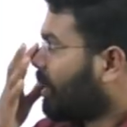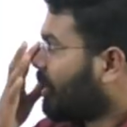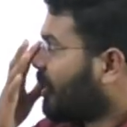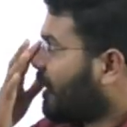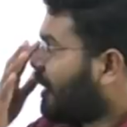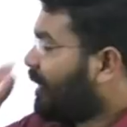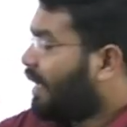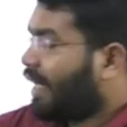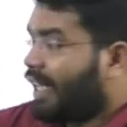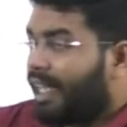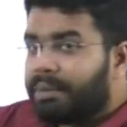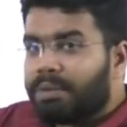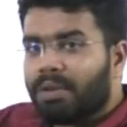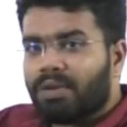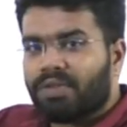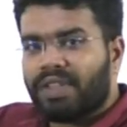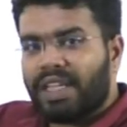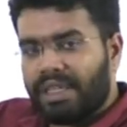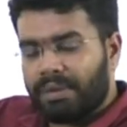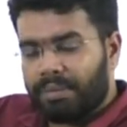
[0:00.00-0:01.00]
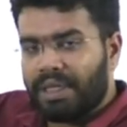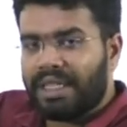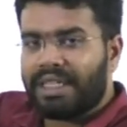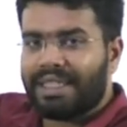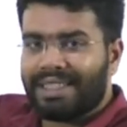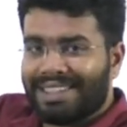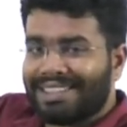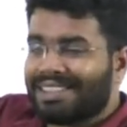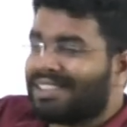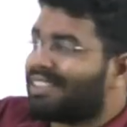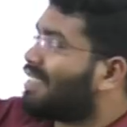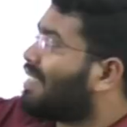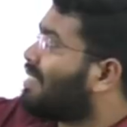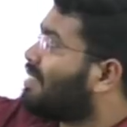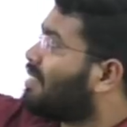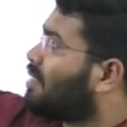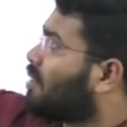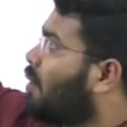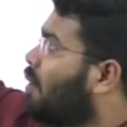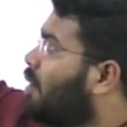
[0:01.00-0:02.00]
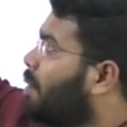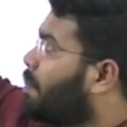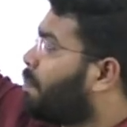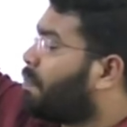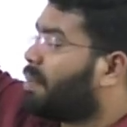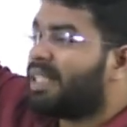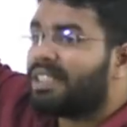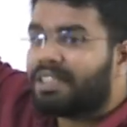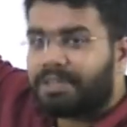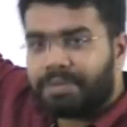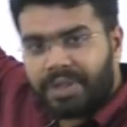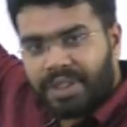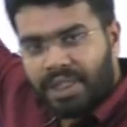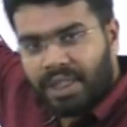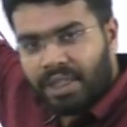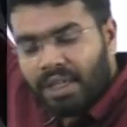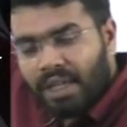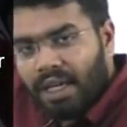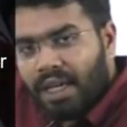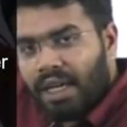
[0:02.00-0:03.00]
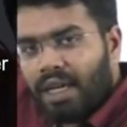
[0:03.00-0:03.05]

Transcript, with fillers: That name of that military exercise is called Peace Mission.